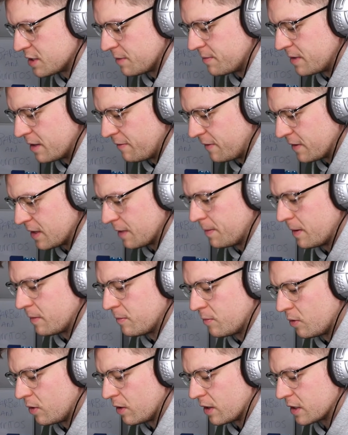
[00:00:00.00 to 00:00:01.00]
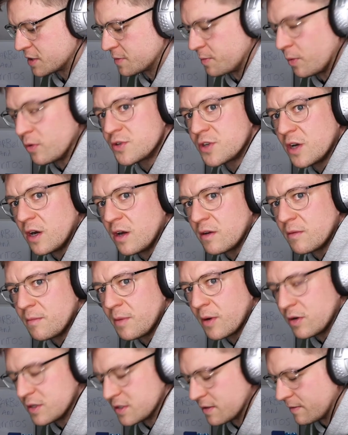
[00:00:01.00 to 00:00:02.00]
I mean, I've had a bit more exposure
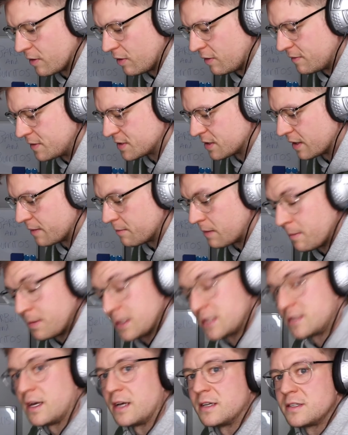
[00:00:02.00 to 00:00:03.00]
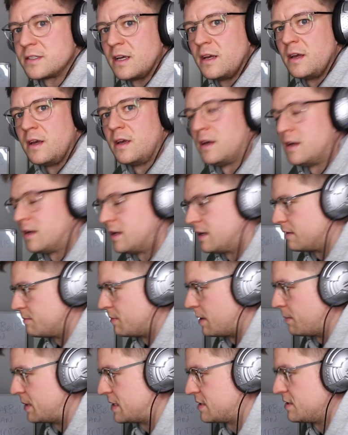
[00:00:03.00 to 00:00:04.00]
because of it, obviously. My business,
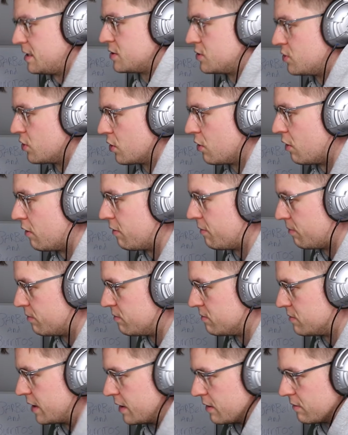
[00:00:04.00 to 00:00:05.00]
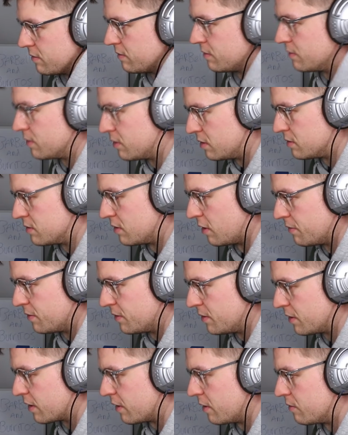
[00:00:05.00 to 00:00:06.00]
my business took off, like, off
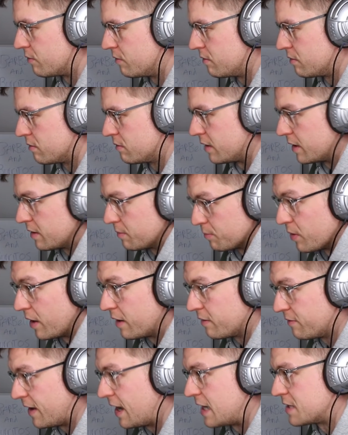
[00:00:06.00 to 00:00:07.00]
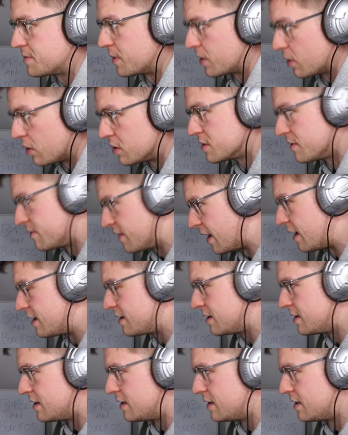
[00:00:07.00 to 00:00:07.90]
in the ground, like, pretty fast because of that.